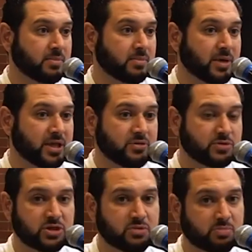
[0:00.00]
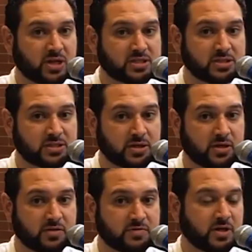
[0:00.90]
But he was still present
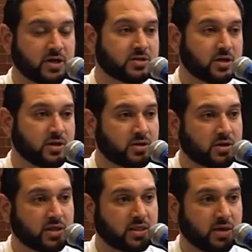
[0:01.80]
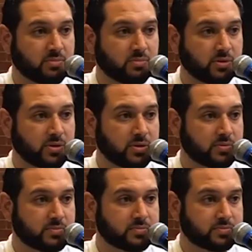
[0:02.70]
enough to look at that boy
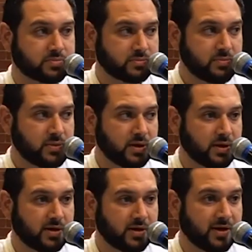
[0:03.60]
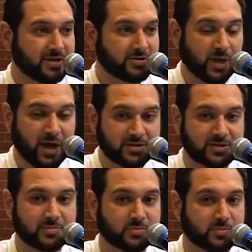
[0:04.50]
and to ask
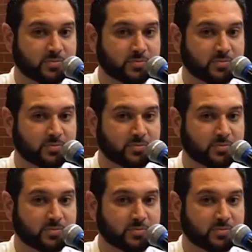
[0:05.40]
him,